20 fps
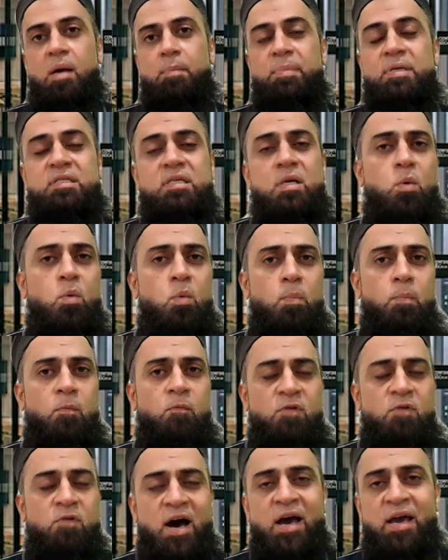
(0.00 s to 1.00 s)
Mr.
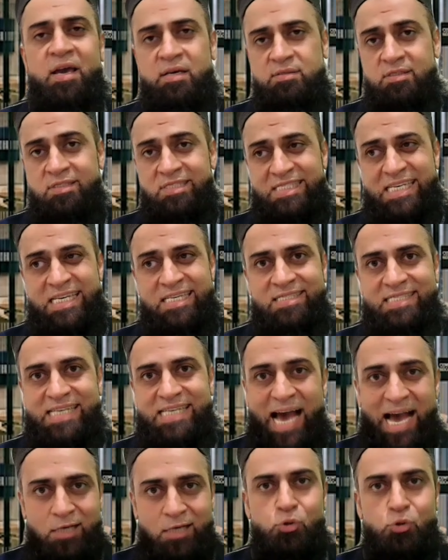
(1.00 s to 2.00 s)
Y says
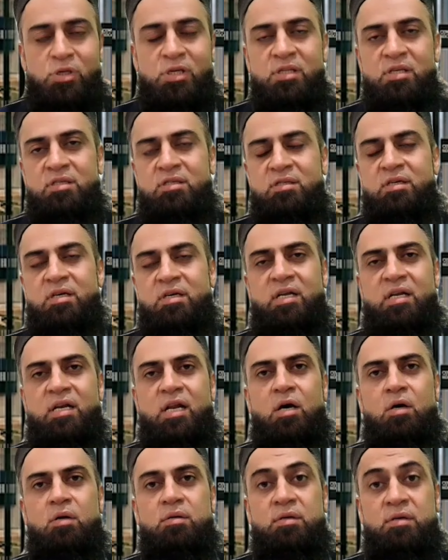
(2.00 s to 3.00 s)
actually this written
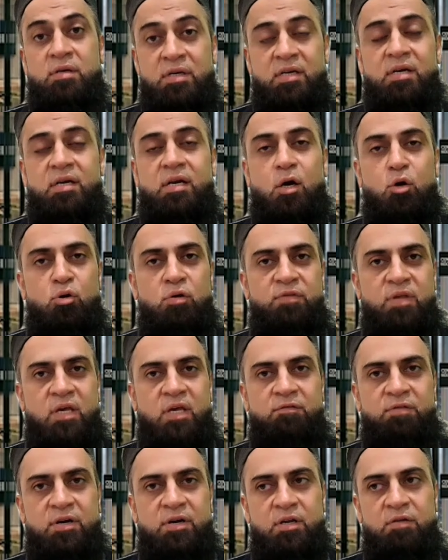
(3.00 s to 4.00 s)
down of the
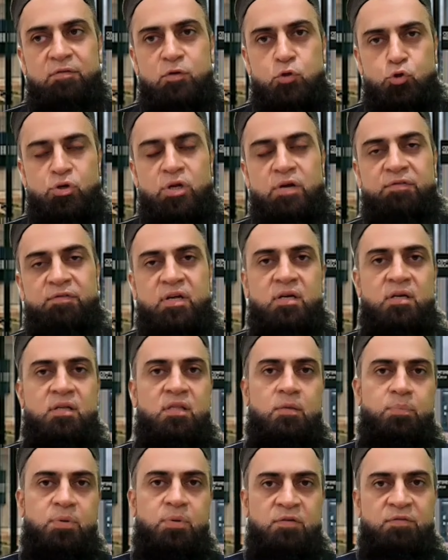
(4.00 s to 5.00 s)
inventory we should have done in
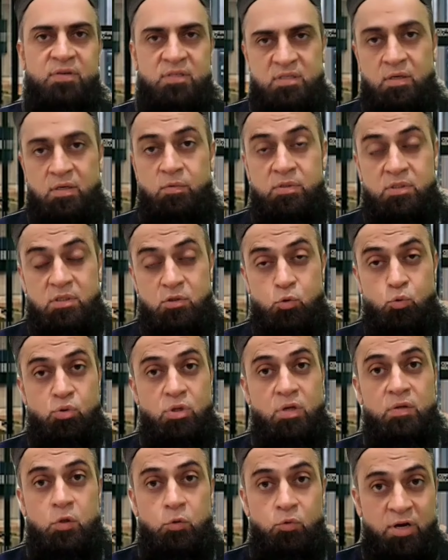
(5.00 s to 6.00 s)
the previous year, which is
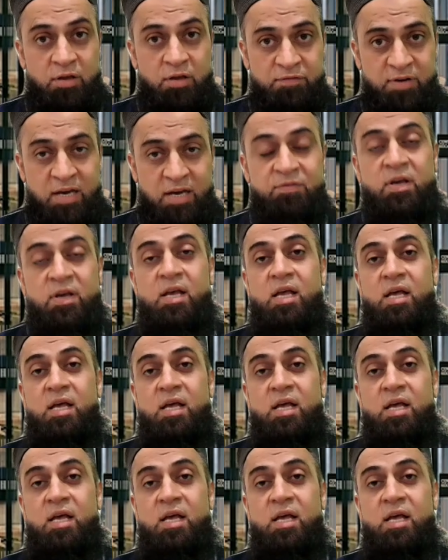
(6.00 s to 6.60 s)
2025.